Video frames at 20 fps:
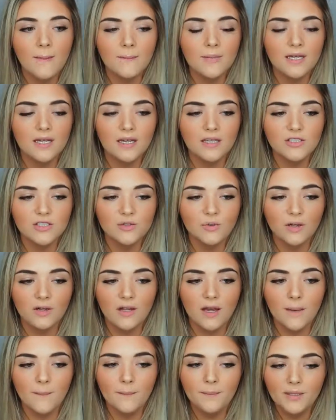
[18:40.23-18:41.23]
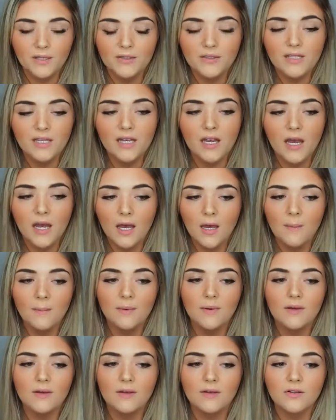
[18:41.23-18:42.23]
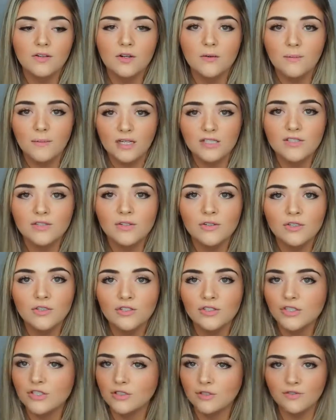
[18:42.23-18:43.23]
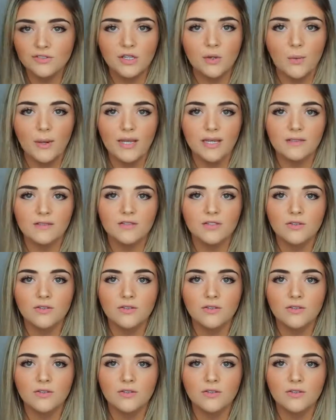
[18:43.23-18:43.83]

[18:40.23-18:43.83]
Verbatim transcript: because you are not building up your muscle, you're just losing weight.